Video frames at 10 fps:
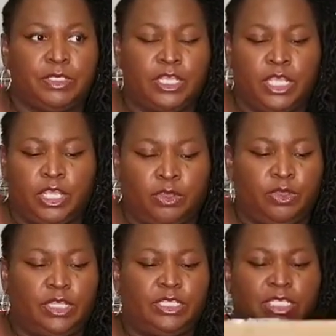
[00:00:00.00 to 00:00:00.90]

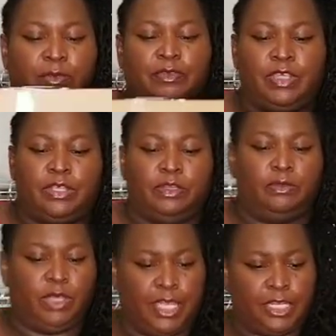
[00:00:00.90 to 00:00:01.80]
some of it
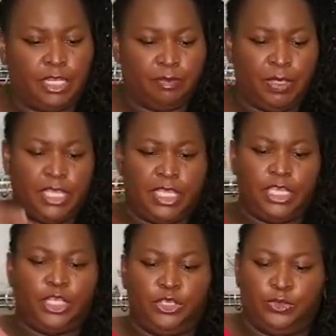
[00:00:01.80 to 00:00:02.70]
ended up
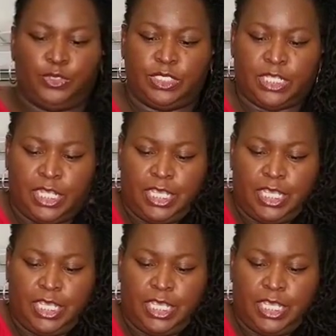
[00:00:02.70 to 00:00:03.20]
in use